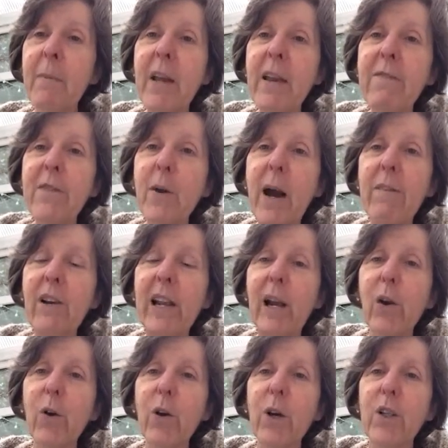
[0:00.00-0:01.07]
If you have a
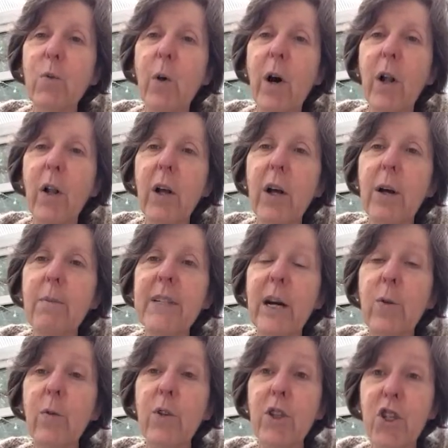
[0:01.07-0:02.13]
little look as well
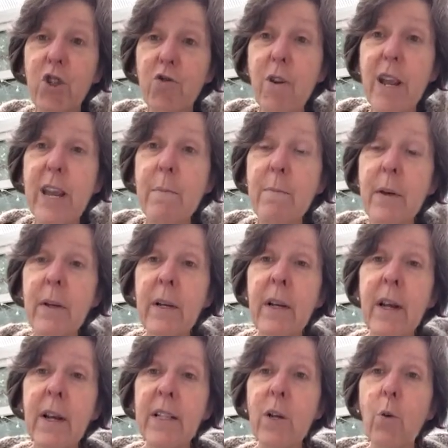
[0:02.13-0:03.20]
down on the stream,
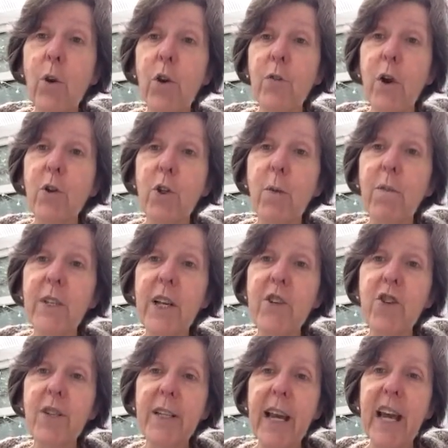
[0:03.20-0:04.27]
so those
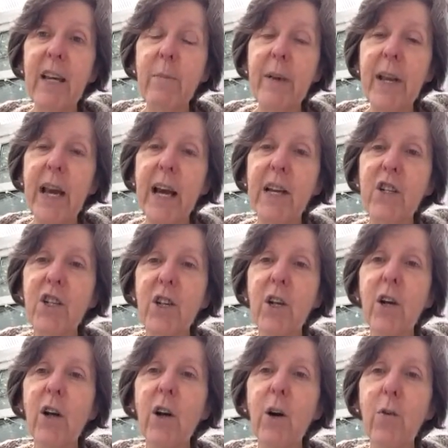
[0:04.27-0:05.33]
conversations can be had
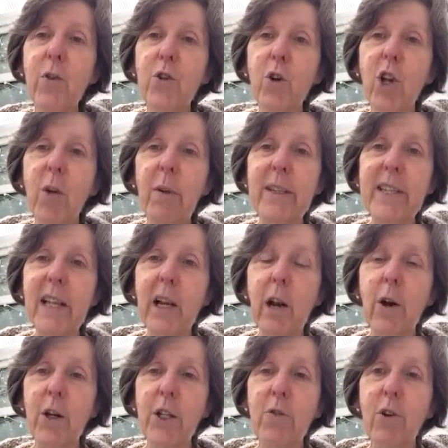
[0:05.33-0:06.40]
on the documents in
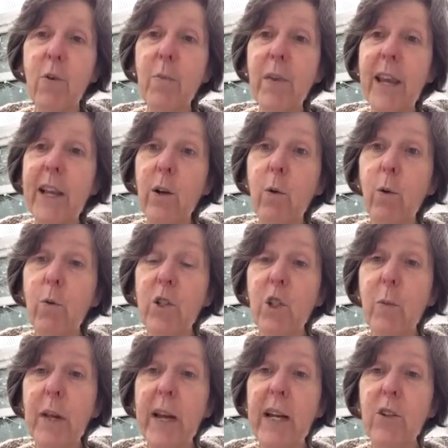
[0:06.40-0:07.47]
Classroom, but they can
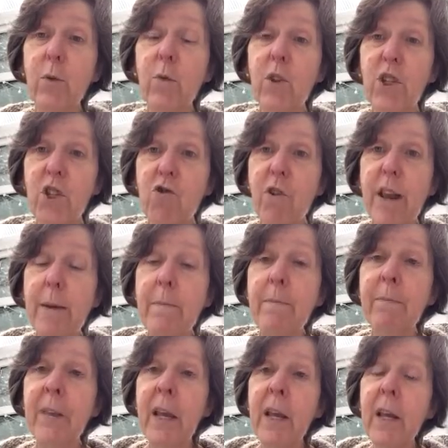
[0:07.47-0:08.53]
also be had on the stream.
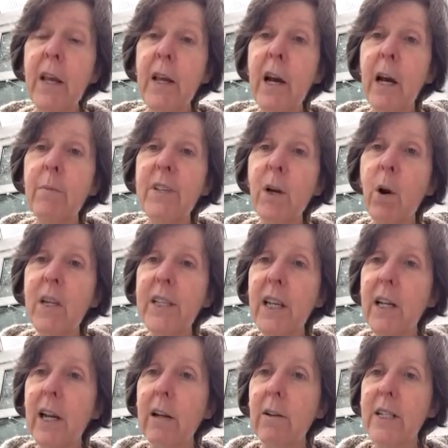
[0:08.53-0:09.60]
So I
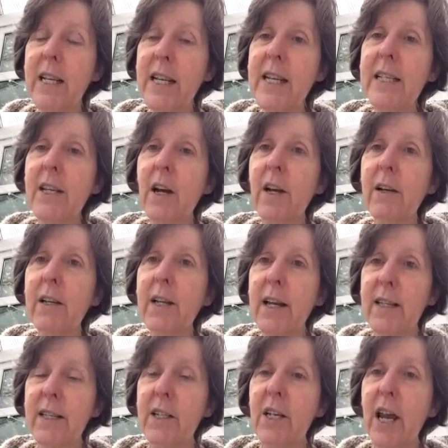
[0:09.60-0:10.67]
sent a little teaser
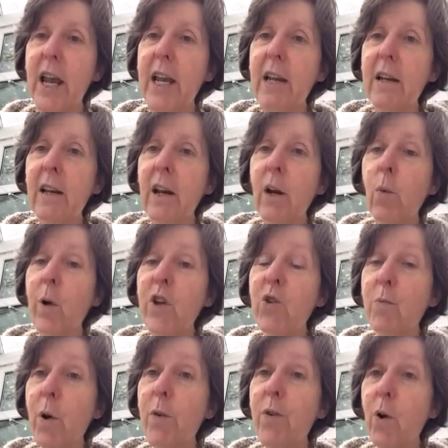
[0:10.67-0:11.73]
yesterday,
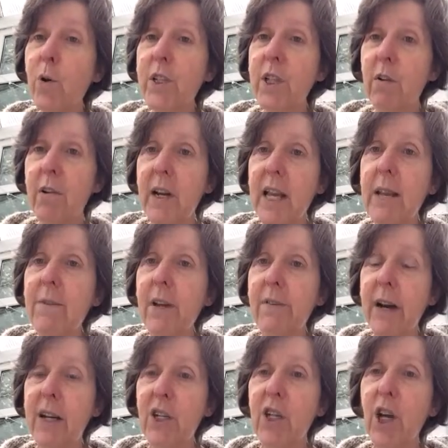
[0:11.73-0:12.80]
which both Oscar and Evie
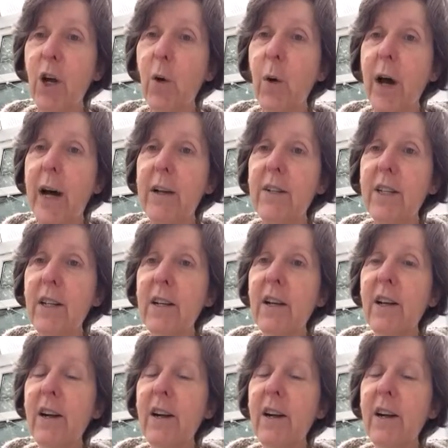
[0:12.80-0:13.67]
have had a go at